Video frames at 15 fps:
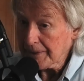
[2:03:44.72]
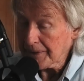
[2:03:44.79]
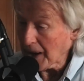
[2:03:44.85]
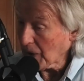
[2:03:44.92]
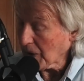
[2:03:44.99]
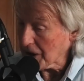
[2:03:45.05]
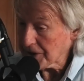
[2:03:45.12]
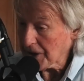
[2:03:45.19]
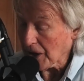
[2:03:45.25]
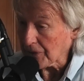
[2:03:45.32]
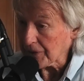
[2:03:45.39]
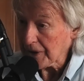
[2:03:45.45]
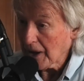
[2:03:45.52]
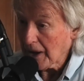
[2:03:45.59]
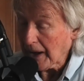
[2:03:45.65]
No, I
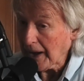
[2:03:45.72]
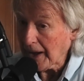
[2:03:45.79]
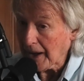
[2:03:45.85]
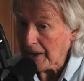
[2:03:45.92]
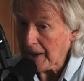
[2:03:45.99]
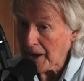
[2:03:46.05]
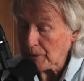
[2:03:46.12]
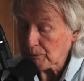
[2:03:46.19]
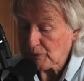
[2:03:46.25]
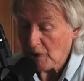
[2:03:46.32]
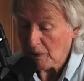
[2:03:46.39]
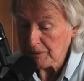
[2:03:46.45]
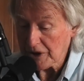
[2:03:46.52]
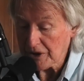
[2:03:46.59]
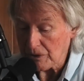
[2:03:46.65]
don't. Uh, and
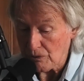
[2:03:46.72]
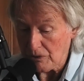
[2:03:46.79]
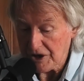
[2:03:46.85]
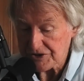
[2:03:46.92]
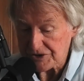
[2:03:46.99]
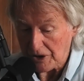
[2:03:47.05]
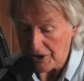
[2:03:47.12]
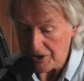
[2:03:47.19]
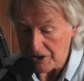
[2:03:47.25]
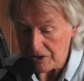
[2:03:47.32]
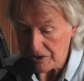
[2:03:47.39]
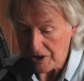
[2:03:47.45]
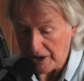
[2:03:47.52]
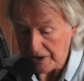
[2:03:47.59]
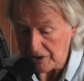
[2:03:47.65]
probably the reason I
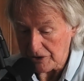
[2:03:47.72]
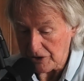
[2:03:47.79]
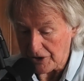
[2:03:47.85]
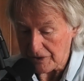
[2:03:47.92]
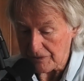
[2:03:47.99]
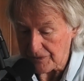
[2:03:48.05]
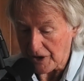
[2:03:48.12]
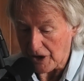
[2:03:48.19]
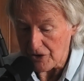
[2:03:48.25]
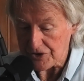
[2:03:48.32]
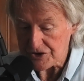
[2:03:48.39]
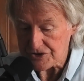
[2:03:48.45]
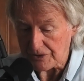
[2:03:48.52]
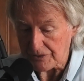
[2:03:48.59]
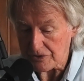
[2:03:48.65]
didn't take a lot of
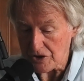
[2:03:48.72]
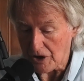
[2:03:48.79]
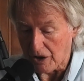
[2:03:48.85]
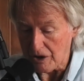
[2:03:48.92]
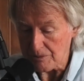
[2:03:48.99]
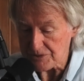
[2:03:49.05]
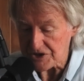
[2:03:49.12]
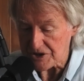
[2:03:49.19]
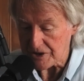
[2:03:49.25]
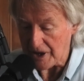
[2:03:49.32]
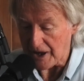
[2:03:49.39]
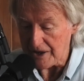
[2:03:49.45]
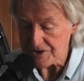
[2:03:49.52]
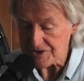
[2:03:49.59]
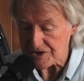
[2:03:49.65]
notice and times and
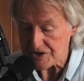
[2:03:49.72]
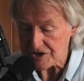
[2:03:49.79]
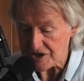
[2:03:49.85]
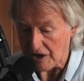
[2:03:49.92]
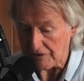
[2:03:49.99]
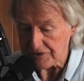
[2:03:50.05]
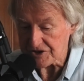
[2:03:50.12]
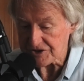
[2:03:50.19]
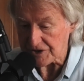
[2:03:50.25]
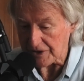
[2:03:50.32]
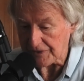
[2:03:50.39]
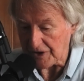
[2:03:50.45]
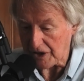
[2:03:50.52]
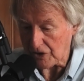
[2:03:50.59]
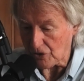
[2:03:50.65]
days and stuff is
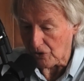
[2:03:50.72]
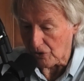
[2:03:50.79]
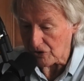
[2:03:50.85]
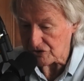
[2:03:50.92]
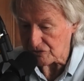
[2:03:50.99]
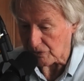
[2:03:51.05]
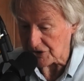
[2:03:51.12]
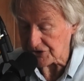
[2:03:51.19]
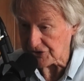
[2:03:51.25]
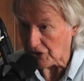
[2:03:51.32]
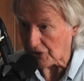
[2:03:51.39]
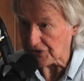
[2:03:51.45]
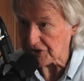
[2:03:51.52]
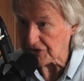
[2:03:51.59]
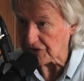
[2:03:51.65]
that their course was
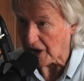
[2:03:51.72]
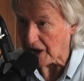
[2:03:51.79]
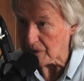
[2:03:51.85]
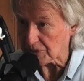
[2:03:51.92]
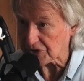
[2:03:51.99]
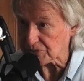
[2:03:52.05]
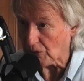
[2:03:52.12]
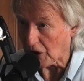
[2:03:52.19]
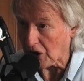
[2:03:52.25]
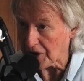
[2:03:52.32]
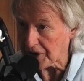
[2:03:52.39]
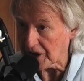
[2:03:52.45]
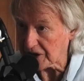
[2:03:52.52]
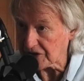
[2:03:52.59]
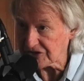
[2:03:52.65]
not the same as
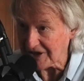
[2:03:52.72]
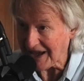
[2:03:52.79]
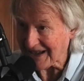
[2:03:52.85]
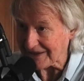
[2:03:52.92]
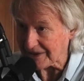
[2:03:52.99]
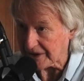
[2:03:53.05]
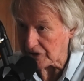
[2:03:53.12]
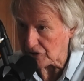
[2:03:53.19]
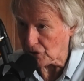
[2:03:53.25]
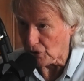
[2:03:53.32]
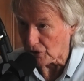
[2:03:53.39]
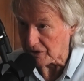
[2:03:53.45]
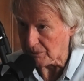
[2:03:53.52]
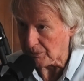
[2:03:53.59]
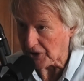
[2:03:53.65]
mine. Ah, cool. Exactly, it
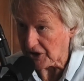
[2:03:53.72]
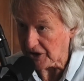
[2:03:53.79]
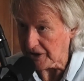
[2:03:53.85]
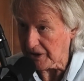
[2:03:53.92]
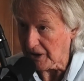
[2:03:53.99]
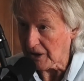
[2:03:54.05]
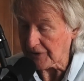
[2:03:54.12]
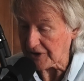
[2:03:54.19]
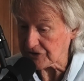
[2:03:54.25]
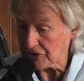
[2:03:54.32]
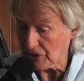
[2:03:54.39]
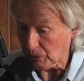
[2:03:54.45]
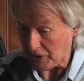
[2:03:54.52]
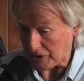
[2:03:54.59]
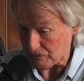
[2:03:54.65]
couldn't yeah, be. Sure. They
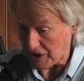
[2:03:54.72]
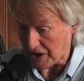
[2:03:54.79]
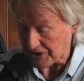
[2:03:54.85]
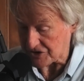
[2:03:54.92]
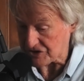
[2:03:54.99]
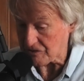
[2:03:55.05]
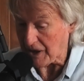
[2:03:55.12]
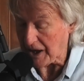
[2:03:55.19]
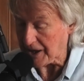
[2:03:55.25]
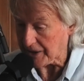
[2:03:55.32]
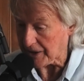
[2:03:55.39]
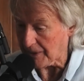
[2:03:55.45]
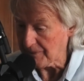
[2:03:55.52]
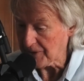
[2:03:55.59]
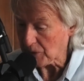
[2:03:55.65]
still went around
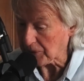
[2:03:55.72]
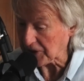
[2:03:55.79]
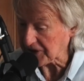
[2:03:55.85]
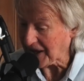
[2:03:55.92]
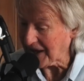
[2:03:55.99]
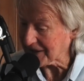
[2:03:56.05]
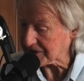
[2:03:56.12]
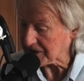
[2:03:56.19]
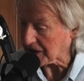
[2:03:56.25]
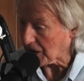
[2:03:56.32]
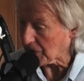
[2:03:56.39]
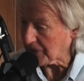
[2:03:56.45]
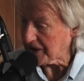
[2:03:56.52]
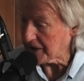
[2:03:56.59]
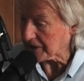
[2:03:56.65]
Australia, but they had to
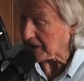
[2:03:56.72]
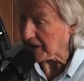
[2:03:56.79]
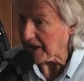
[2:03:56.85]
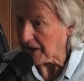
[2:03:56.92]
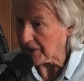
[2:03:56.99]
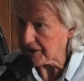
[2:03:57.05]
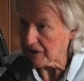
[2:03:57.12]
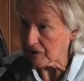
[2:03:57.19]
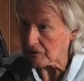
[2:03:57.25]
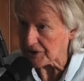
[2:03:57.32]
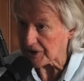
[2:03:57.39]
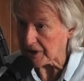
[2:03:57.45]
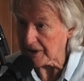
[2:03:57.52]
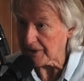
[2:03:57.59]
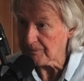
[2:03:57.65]
go in and out here yep.
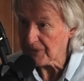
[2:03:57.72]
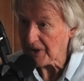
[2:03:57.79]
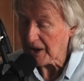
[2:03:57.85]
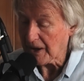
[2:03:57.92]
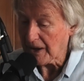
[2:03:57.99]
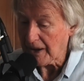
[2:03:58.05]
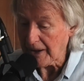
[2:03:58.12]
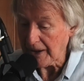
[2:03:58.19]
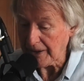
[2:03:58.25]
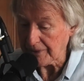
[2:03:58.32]
and there, yep.